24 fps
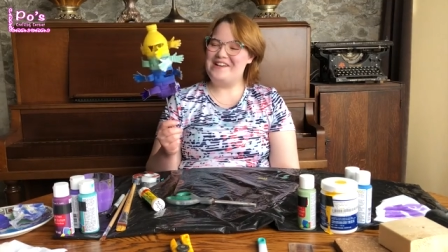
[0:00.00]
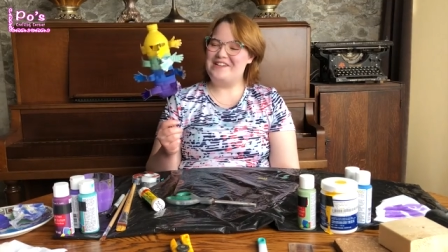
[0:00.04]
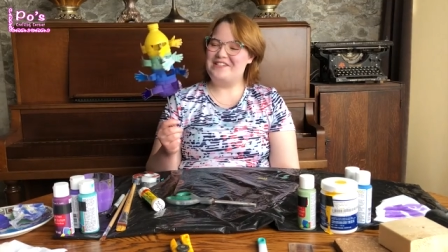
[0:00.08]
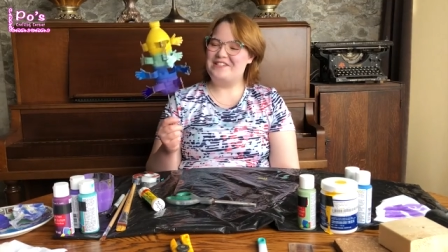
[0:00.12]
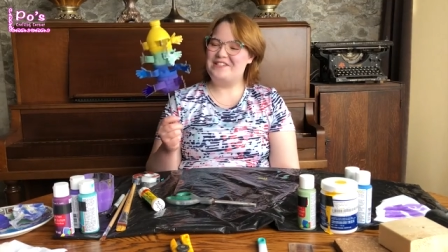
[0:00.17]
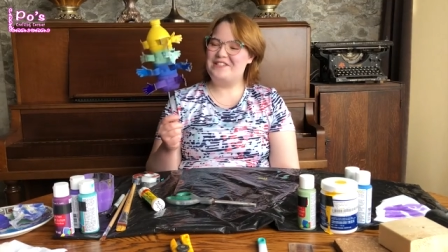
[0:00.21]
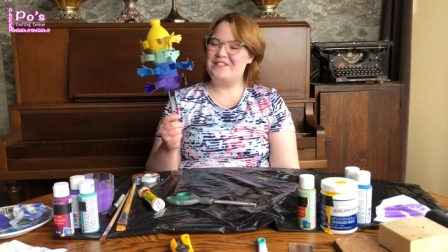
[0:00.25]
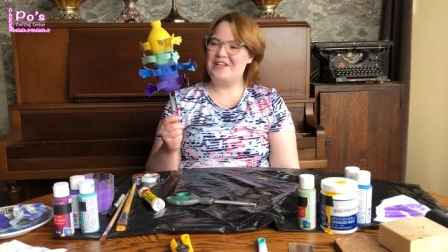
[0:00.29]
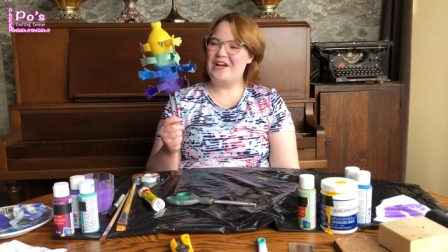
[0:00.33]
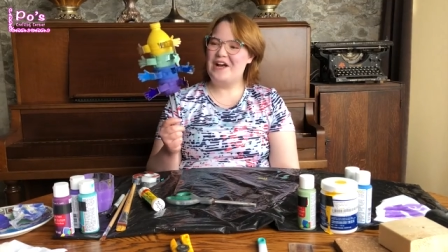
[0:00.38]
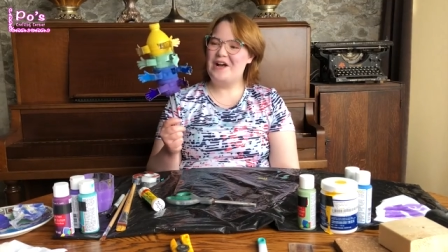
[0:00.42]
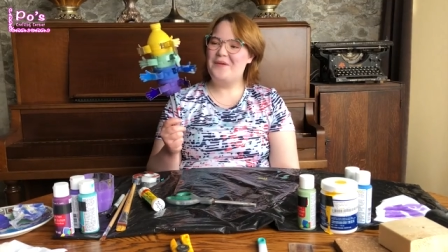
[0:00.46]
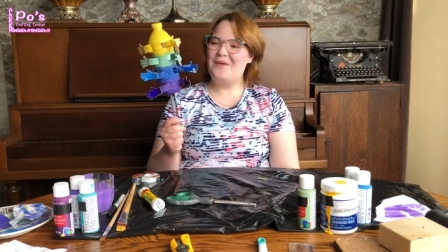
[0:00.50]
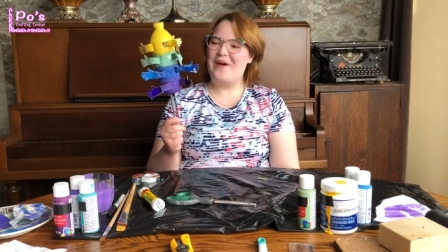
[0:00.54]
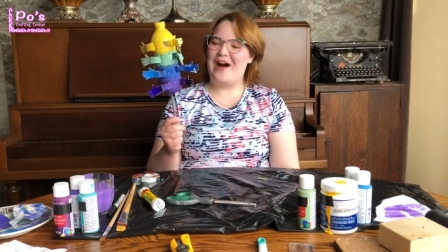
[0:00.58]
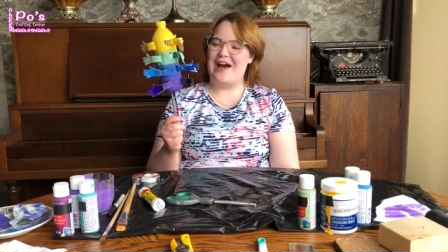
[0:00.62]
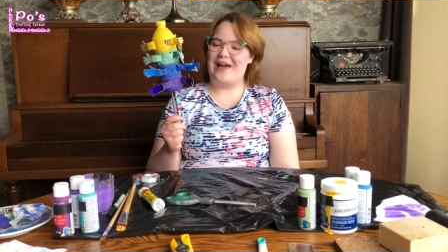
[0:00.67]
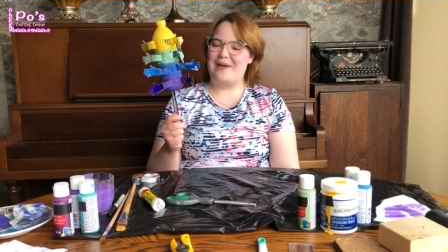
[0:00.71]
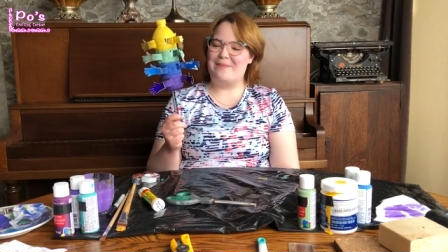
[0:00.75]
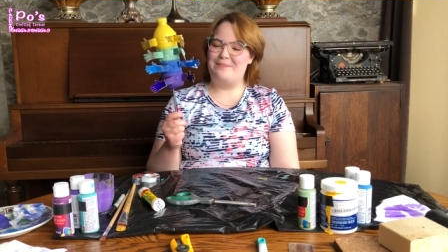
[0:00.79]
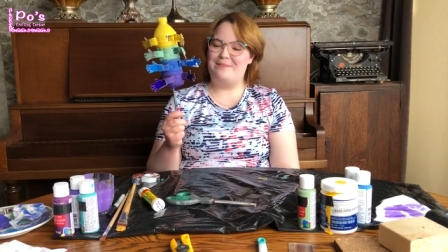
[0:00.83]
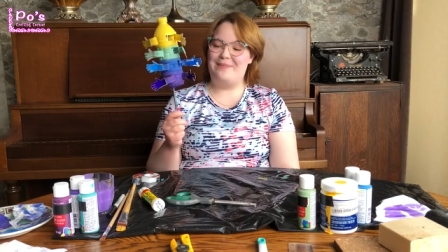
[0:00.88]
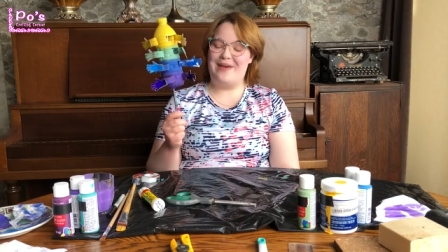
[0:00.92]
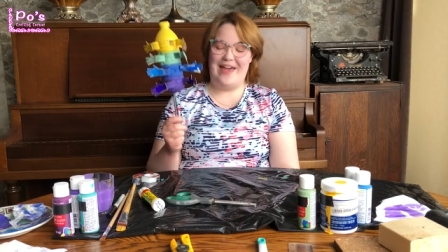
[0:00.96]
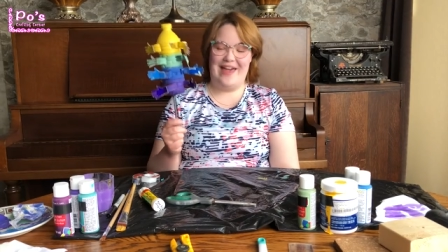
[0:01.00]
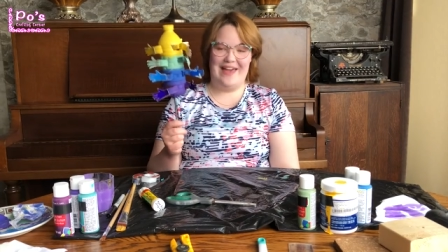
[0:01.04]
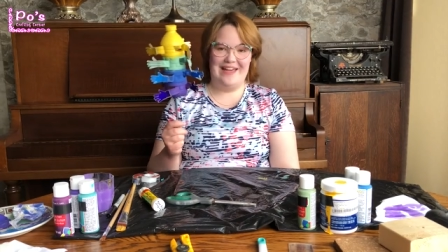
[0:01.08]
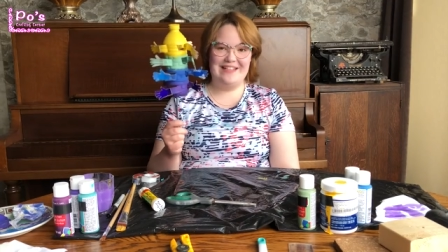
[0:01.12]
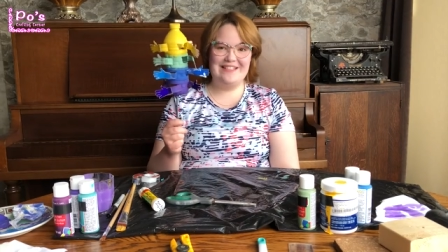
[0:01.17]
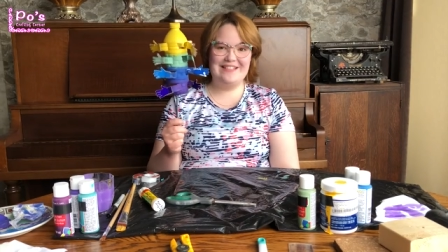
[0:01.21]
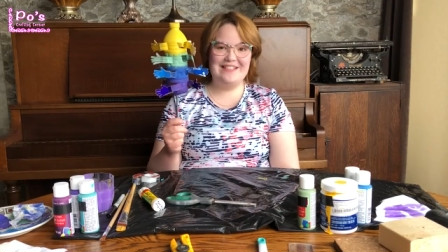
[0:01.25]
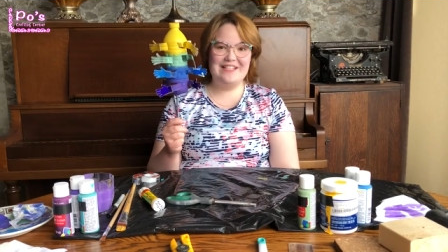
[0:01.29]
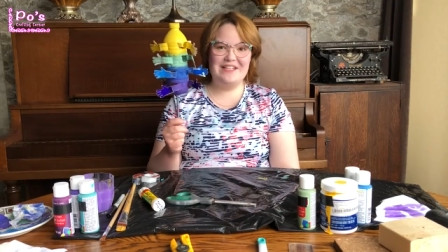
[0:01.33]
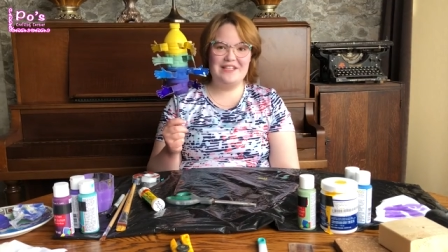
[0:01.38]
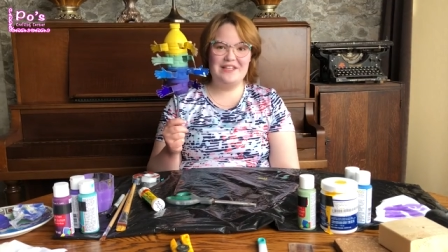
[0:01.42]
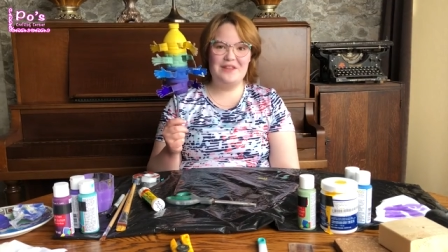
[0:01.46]
so I
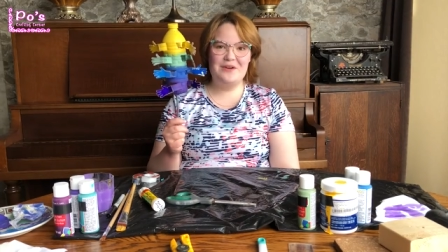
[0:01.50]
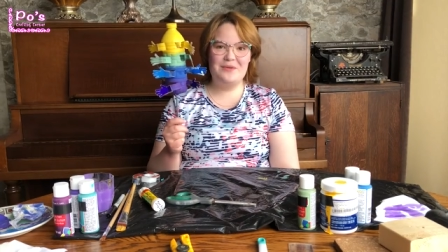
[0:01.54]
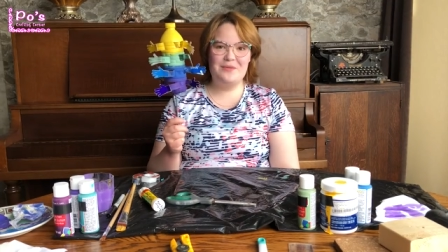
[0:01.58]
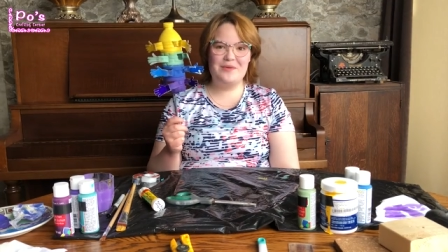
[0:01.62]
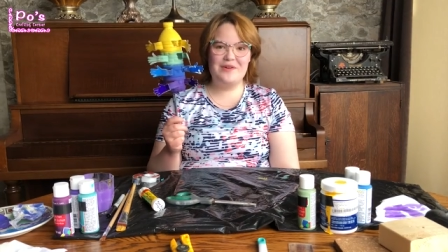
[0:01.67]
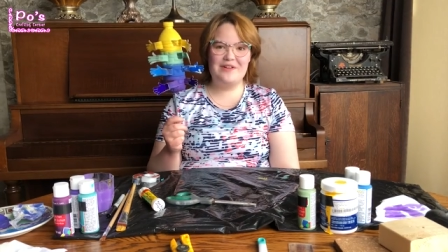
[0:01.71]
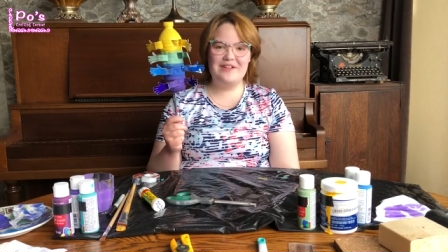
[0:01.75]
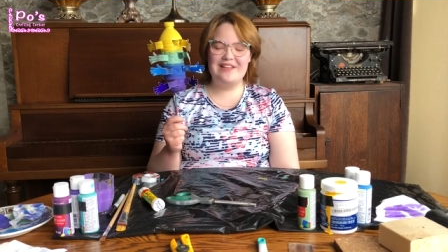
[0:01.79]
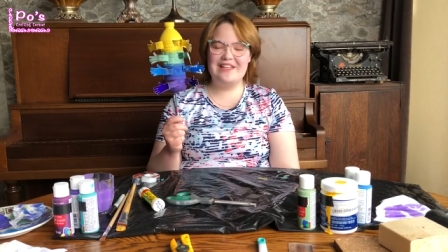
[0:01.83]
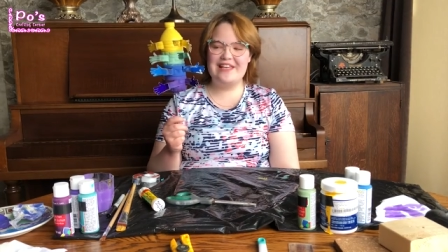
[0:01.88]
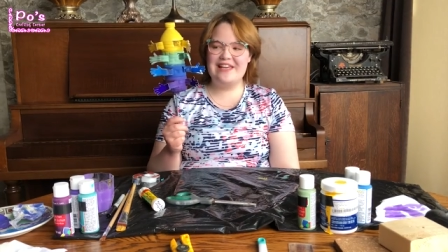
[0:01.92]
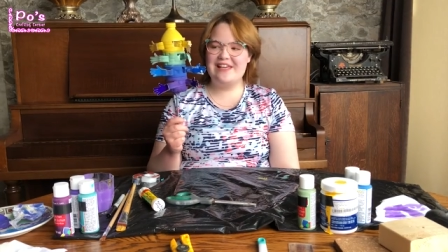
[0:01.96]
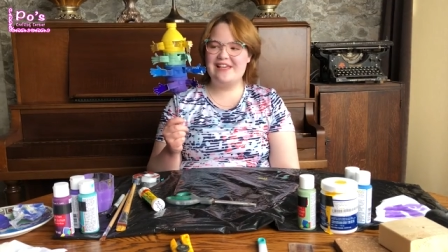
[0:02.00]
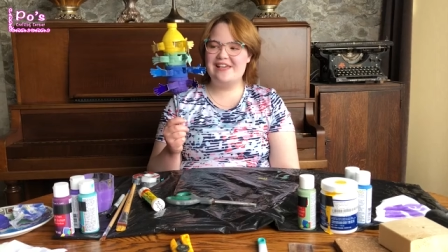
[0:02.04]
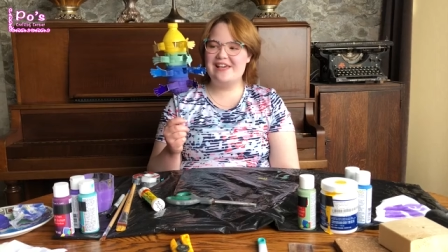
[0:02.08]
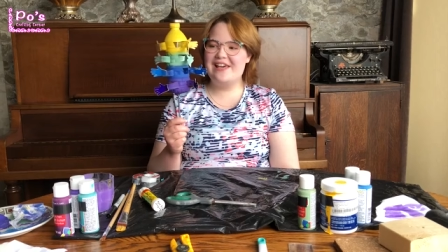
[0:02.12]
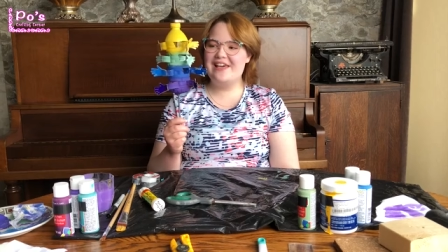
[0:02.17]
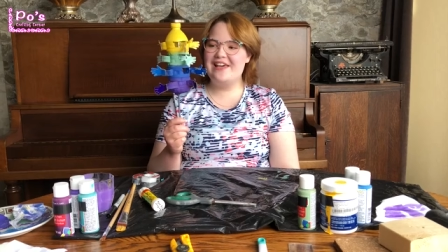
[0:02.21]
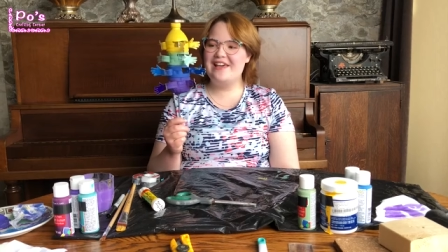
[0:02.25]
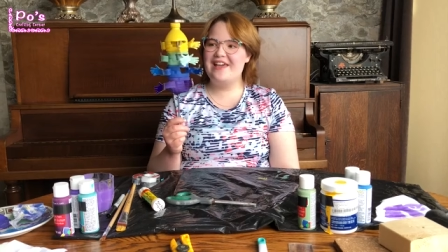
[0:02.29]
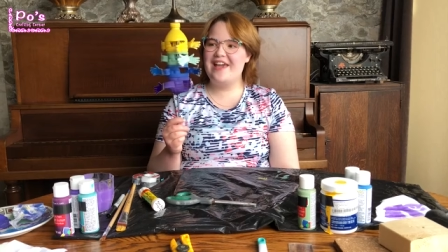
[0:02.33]
painted the Gig